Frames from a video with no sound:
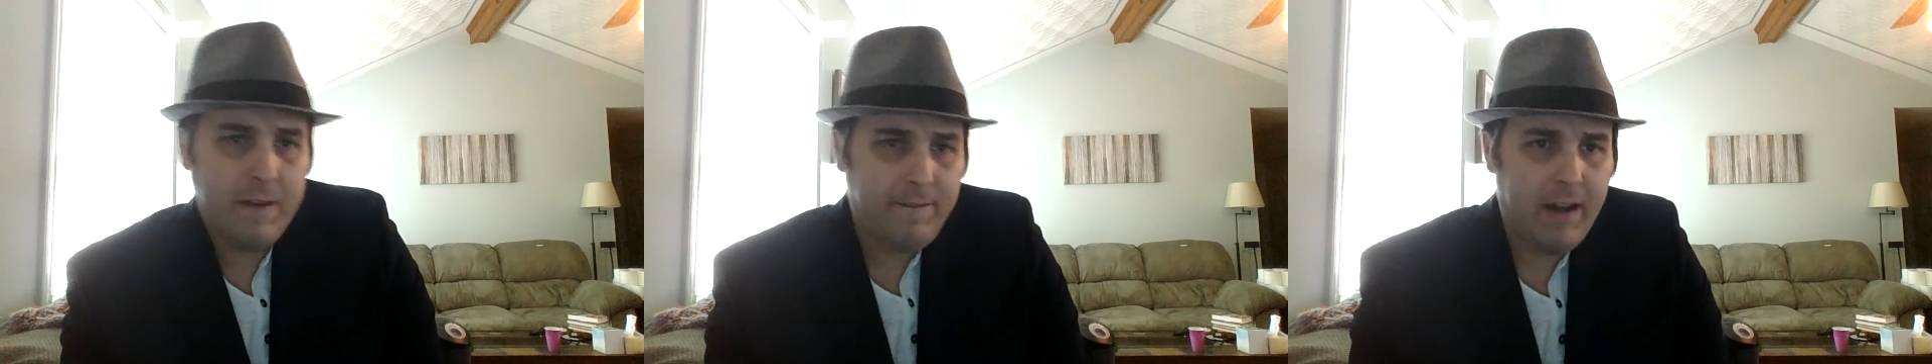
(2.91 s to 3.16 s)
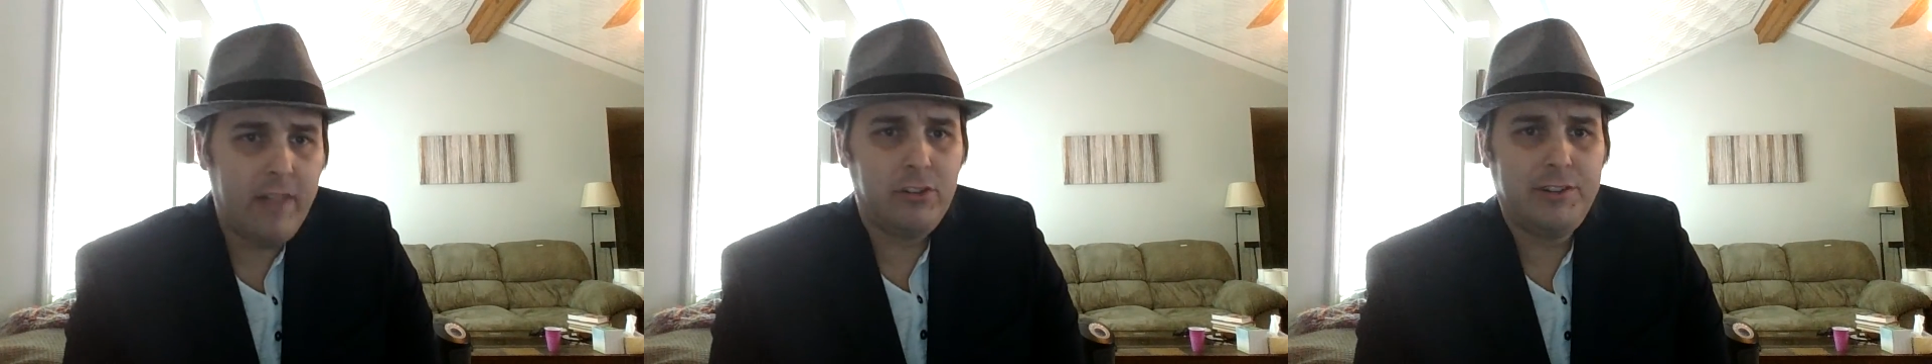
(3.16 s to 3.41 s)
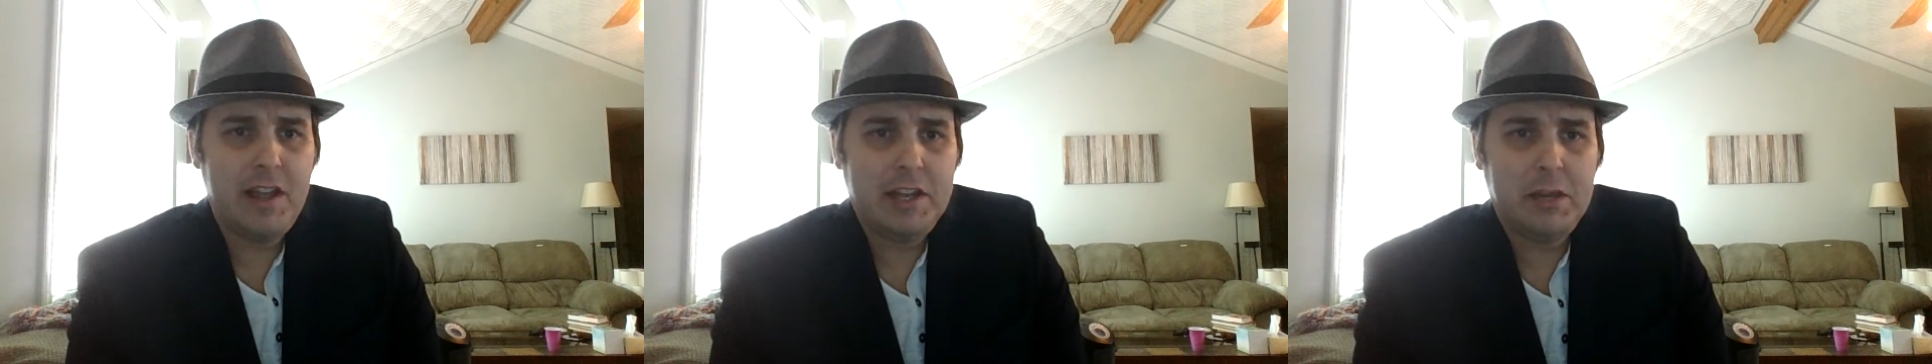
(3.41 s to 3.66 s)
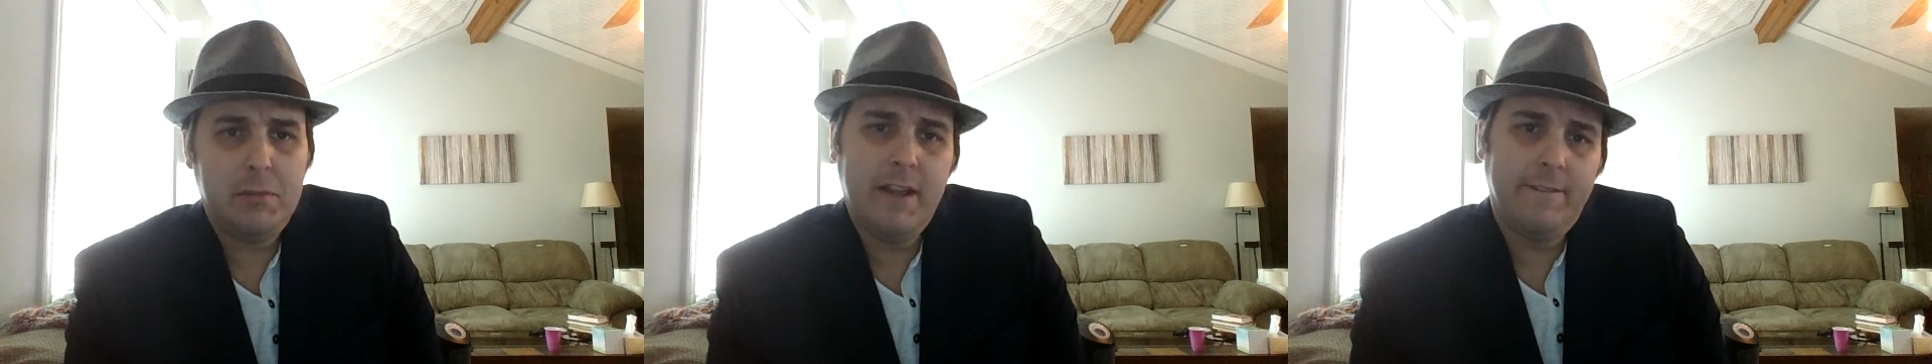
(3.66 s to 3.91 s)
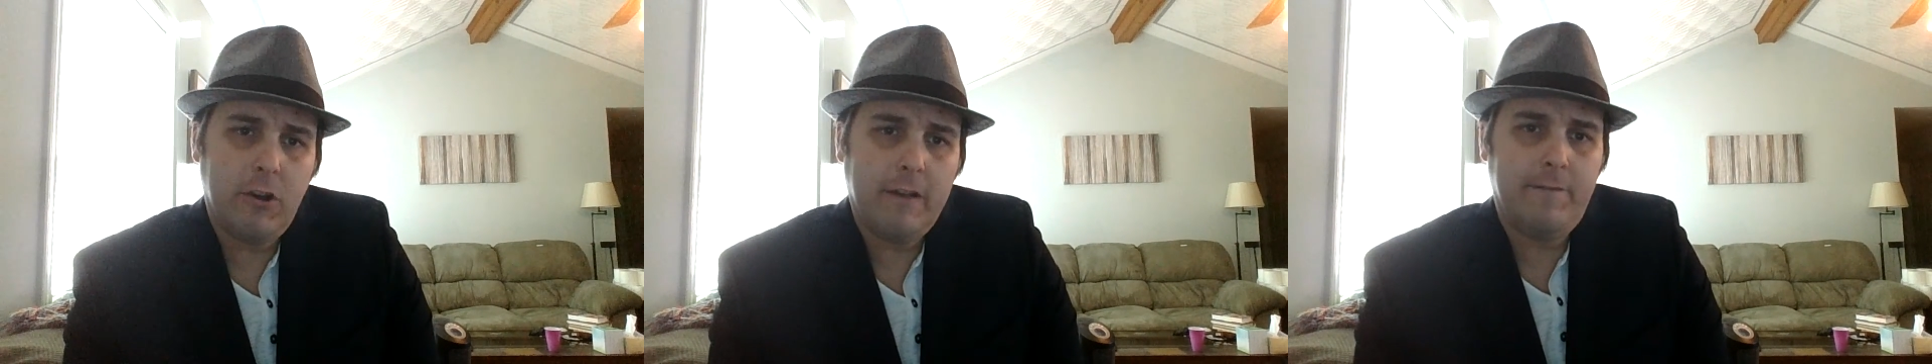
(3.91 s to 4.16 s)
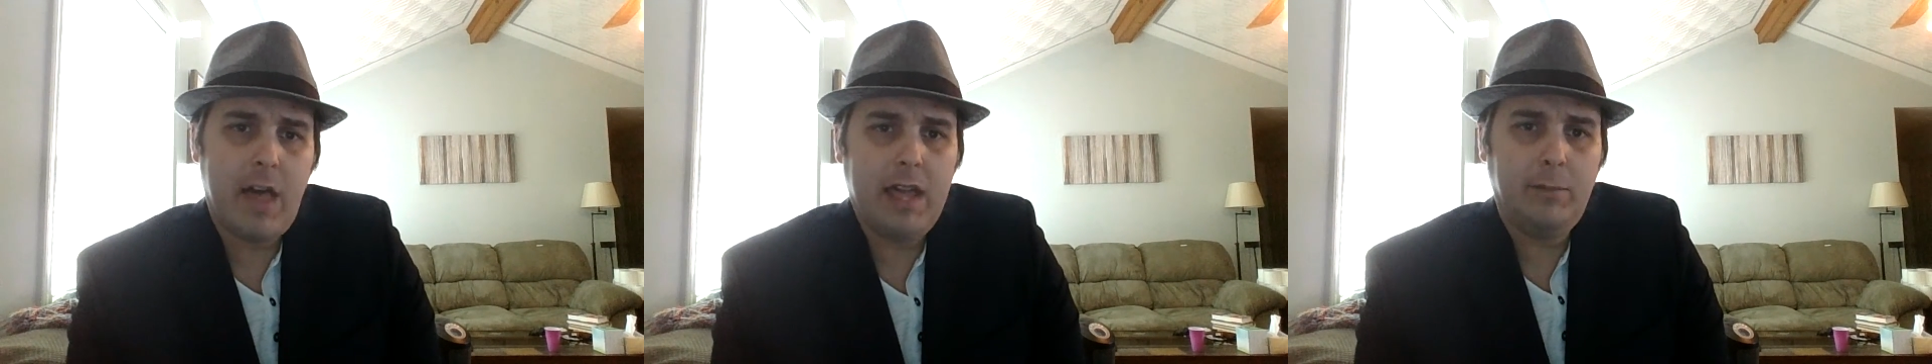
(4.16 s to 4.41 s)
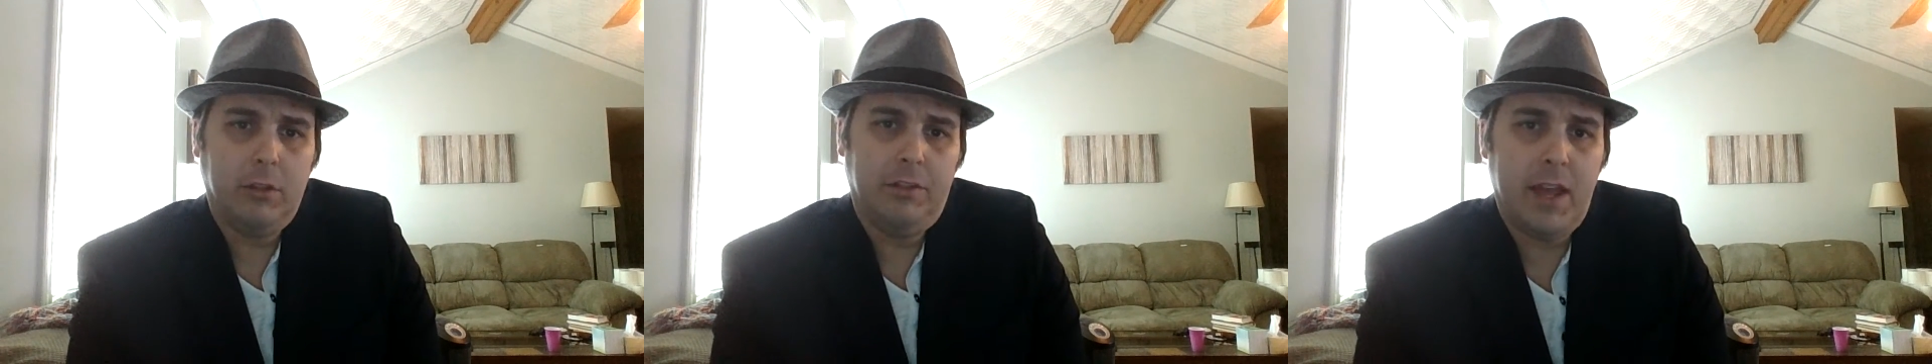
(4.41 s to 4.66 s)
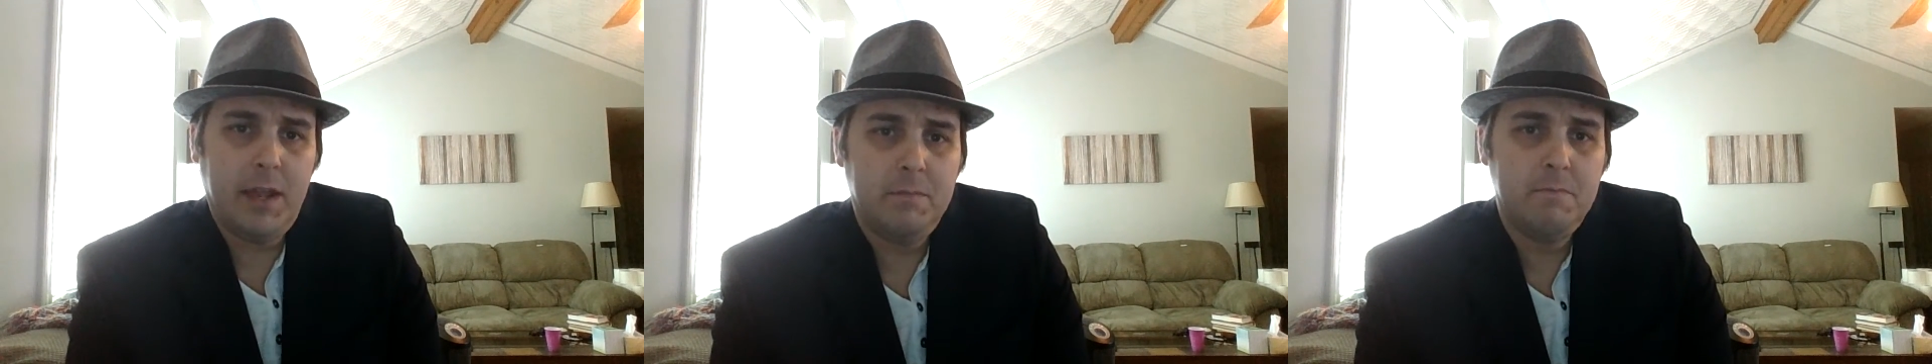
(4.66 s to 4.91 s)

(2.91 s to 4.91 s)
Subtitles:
my father says to me a very valuable thing.